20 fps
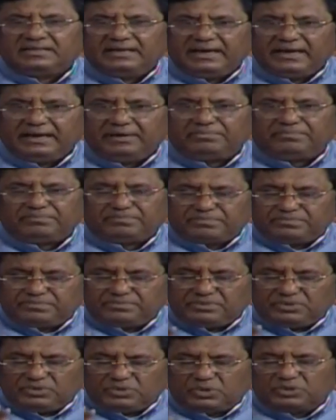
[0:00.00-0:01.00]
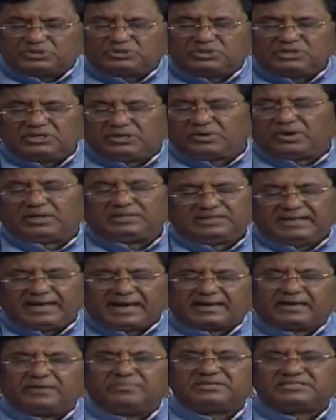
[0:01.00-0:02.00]
the those the, the
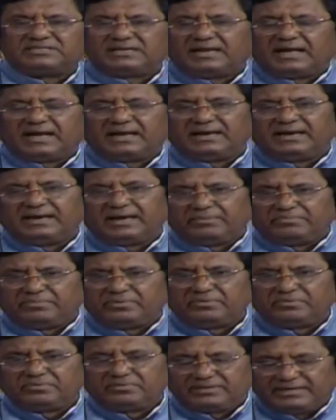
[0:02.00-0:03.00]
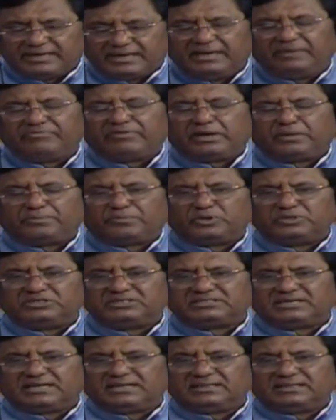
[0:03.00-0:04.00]
academicians are in a dignified
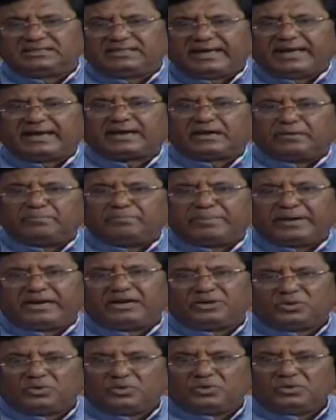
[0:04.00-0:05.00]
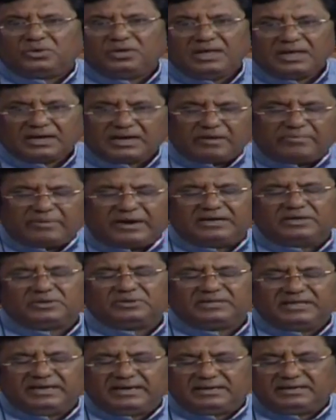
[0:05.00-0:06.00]
position, they are compelled to come on
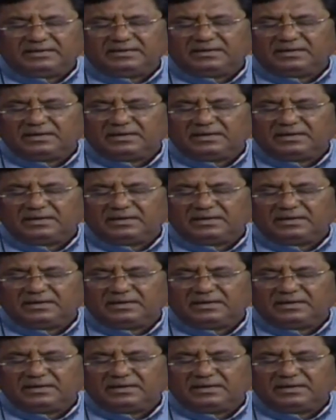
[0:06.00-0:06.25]
to the